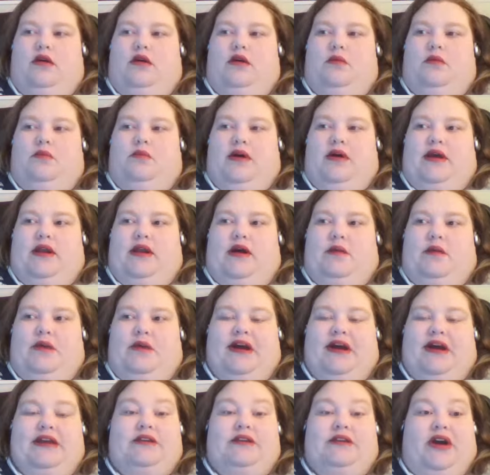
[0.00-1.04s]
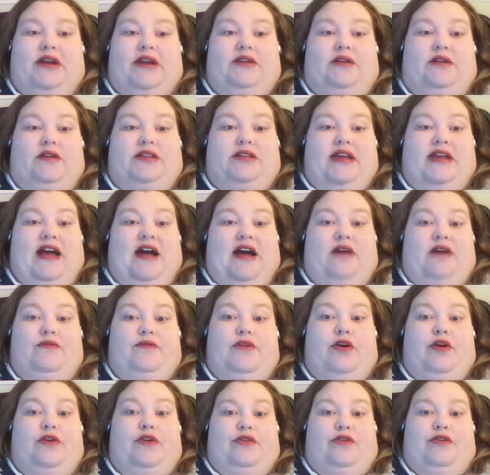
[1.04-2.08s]
But um, I tried not to have
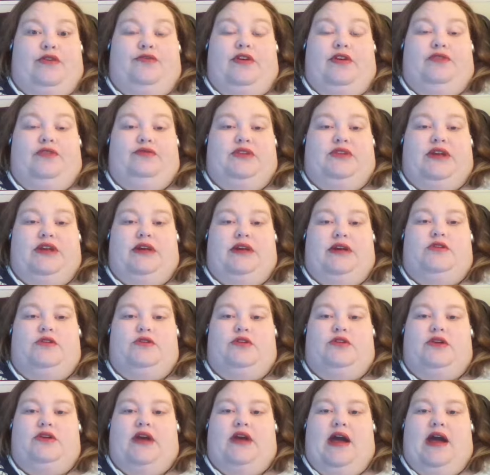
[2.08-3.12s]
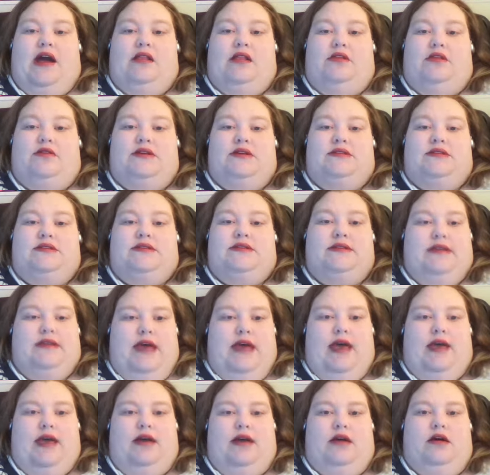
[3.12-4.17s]
over 1,500 calories a
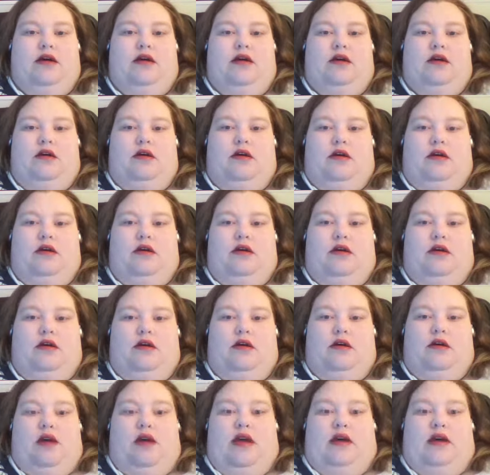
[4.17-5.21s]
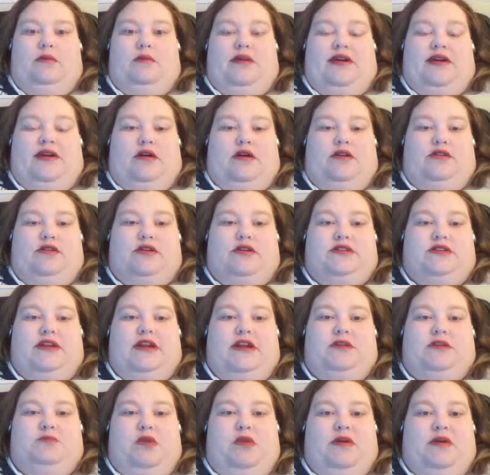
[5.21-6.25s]
day. And my doctor said
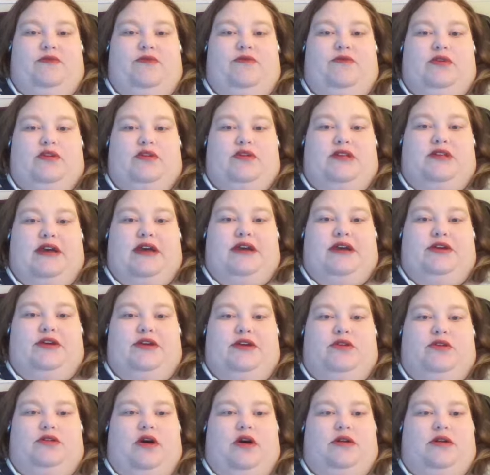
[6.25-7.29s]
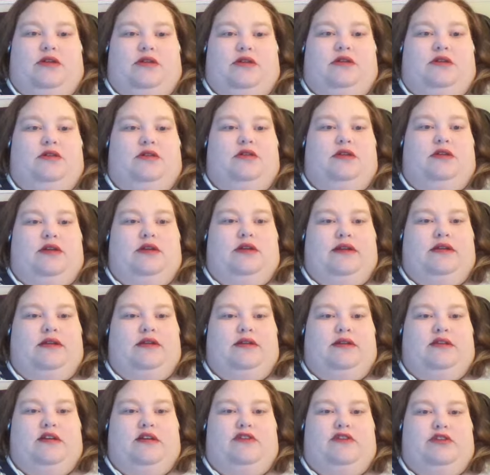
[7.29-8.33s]
it probably feels like you're not getting
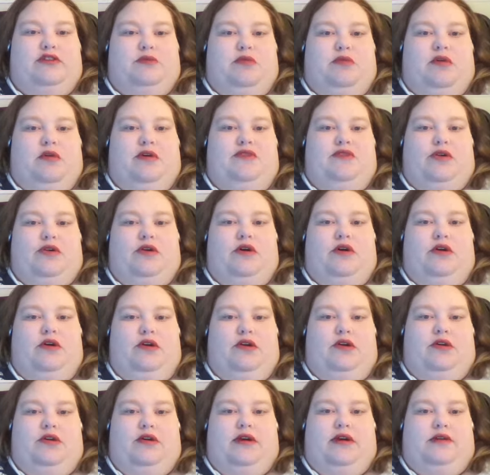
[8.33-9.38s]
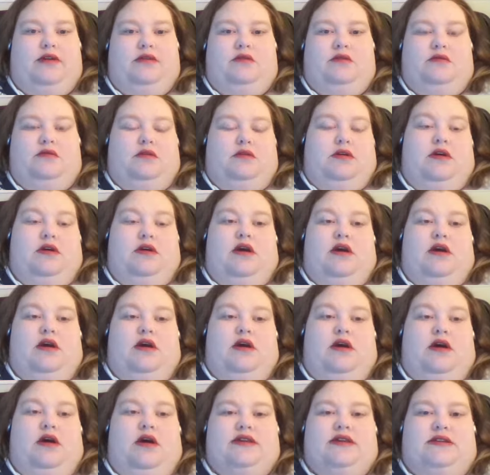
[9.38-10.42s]
enough. You probably feel hungry and
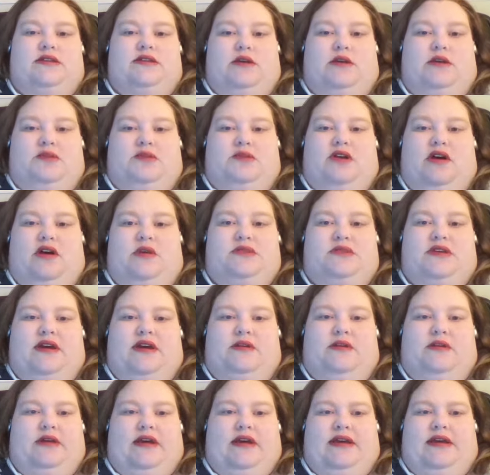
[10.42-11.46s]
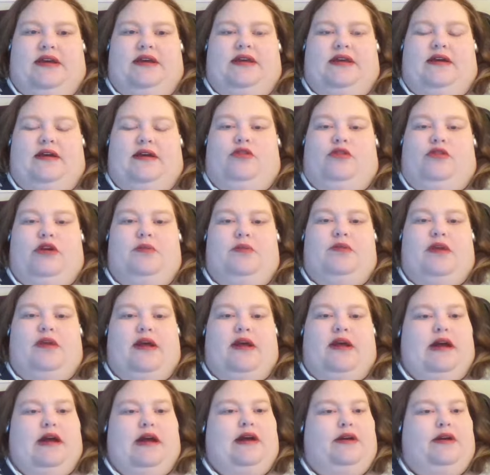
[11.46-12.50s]
I said sometimes I, I get hungry, but
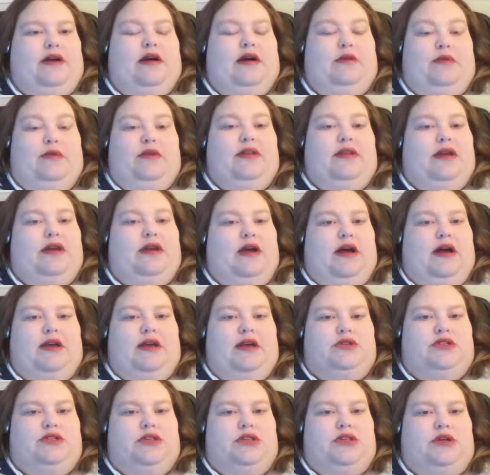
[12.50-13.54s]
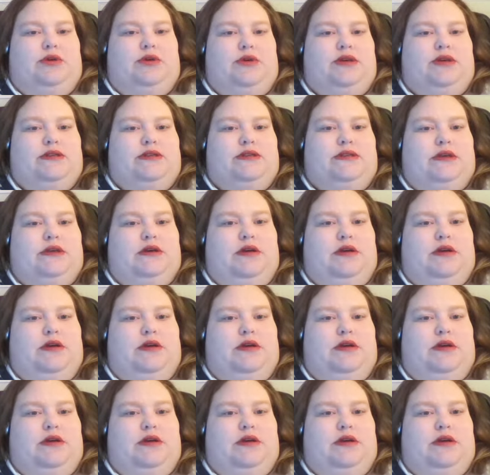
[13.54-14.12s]
I I, got, I really got used to it,